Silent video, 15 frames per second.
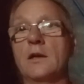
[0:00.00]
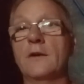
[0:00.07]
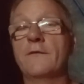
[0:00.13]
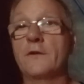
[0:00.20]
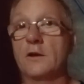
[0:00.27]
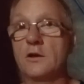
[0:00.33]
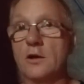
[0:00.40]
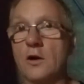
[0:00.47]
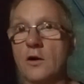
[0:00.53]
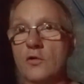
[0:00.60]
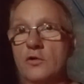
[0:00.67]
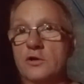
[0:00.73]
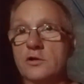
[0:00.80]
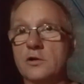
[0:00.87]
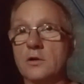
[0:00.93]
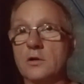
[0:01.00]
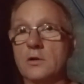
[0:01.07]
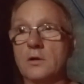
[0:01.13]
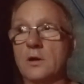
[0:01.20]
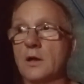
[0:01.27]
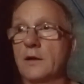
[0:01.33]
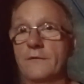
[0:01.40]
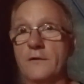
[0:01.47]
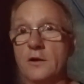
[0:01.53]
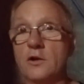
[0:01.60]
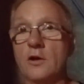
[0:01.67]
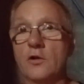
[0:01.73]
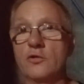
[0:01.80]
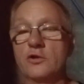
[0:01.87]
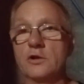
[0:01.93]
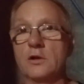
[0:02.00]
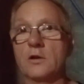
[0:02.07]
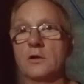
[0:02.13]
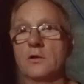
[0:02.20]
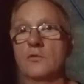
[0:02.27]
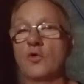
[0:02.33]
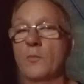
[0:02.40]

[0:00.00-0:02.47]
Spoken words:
If your dogs are